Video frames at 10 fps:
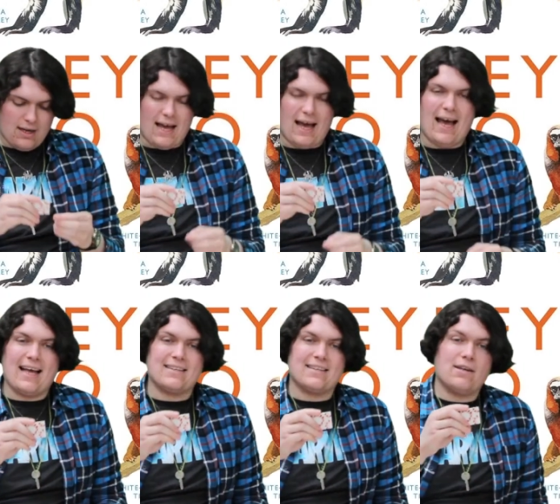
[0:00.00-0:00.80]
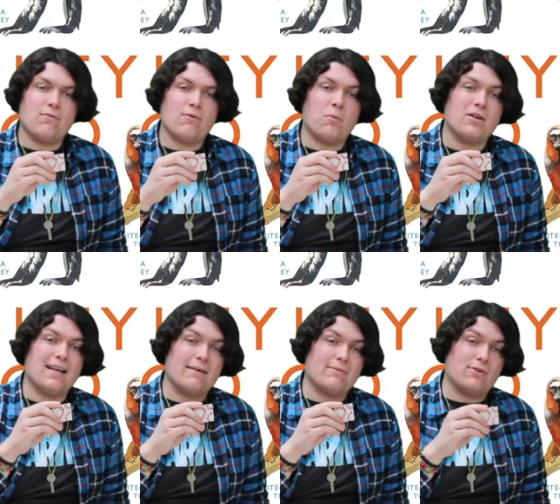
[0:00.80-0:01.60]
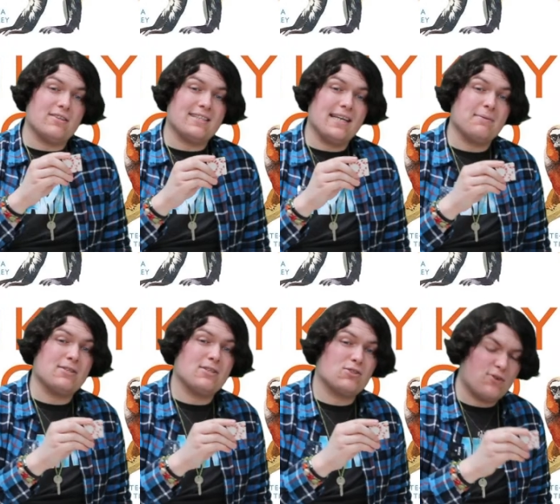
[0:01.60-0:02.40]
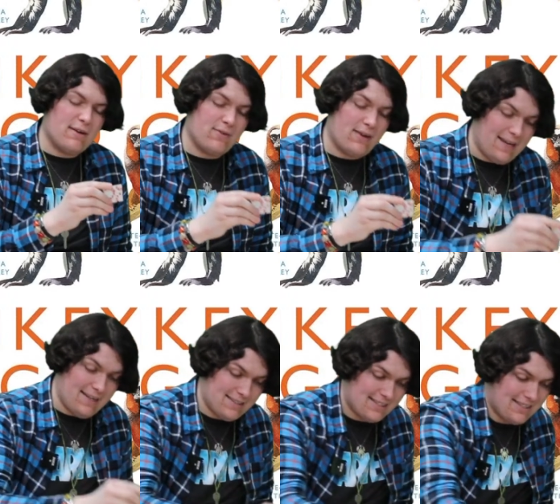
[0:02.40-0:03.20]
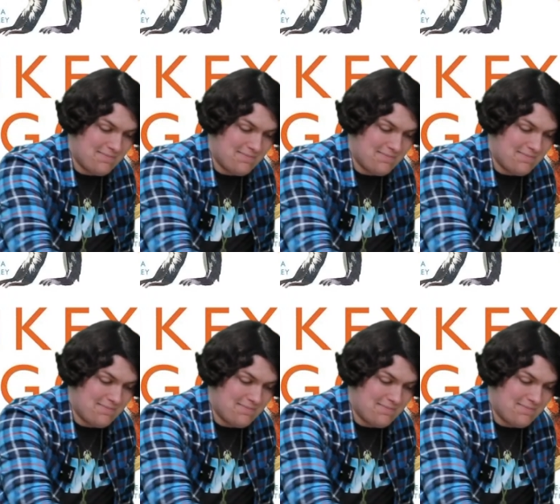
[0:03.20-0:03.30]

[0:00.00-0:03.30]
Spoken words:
And another one that I've got to say was a straight face.